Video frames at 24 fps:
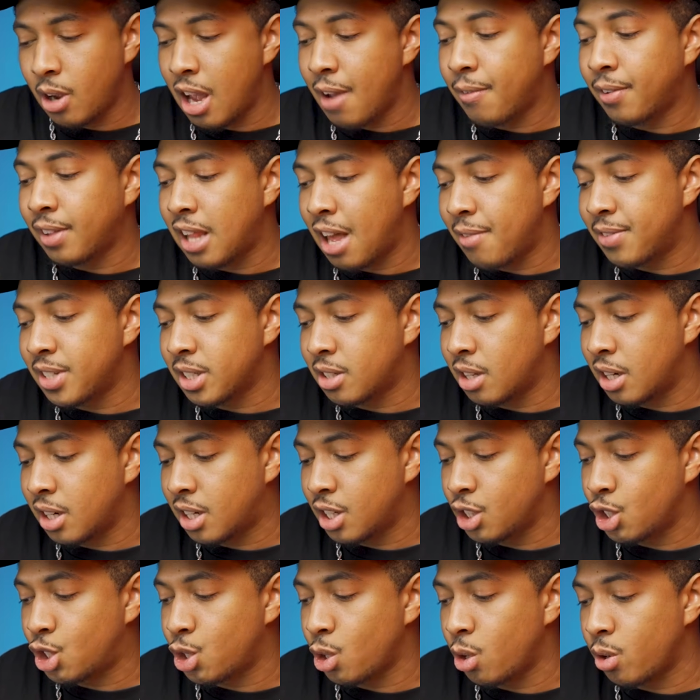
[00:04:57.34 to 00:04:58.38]
F11 is going to
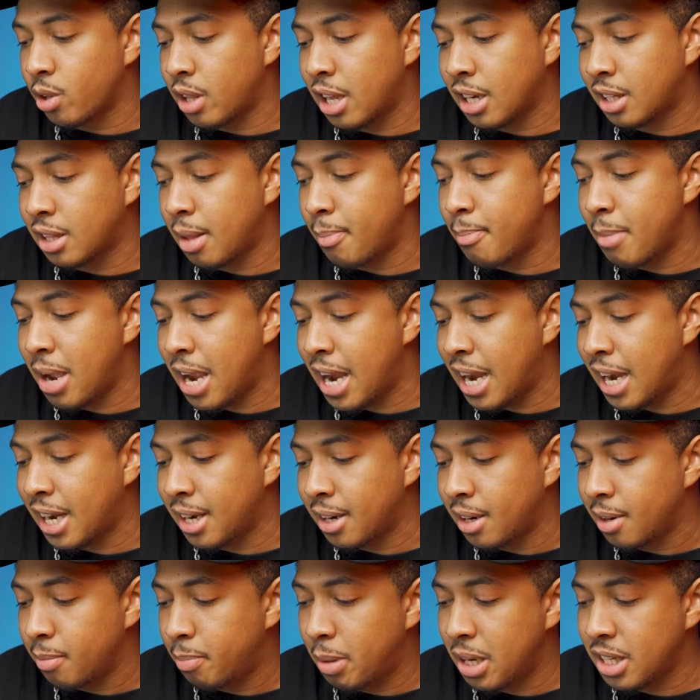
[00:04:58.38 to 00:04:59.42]
control like the
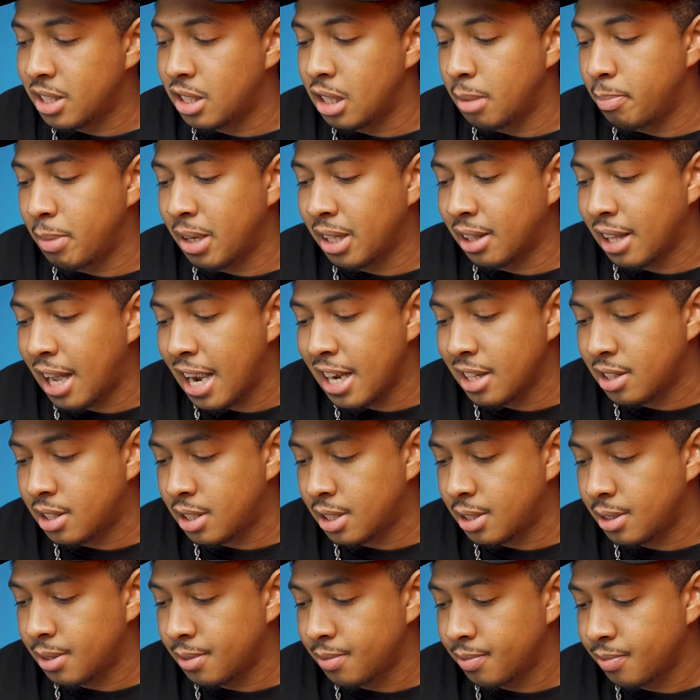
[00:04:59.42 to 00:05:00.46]
main PCB
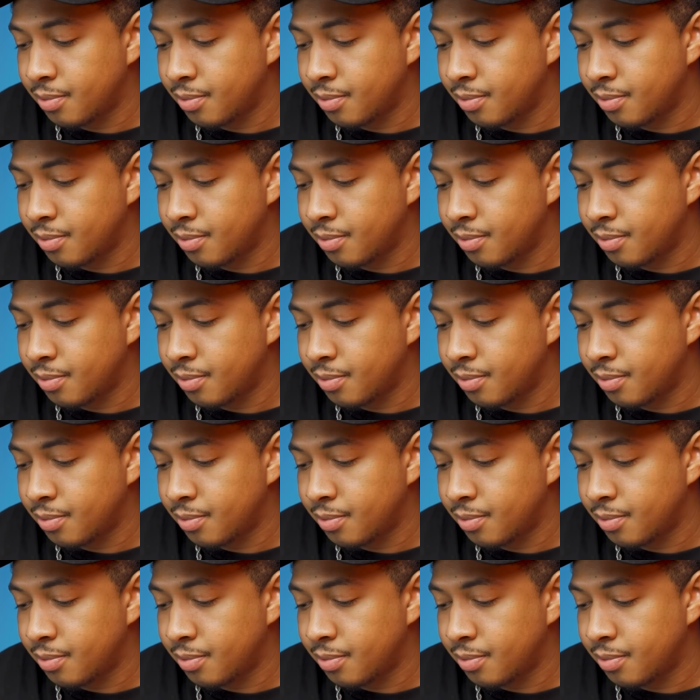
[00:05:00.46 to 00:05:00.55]
lights.